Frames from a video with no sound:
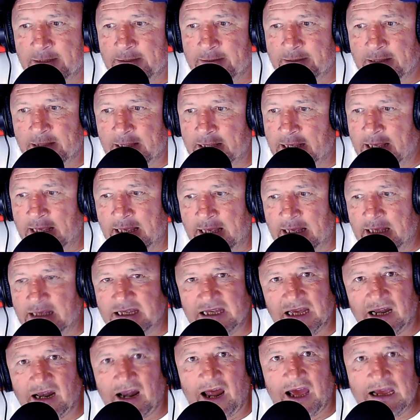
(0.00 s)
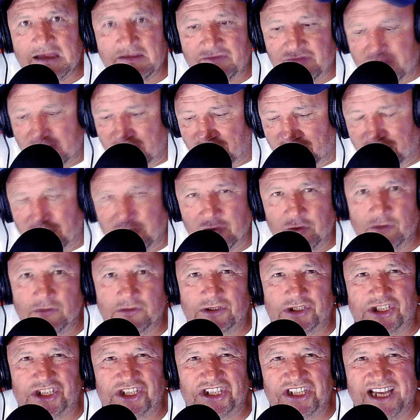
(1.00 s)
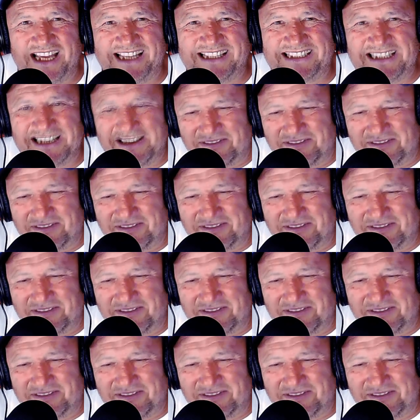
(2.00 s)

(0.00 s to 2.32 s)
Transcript: yeah. Uh, your life, your food, shit.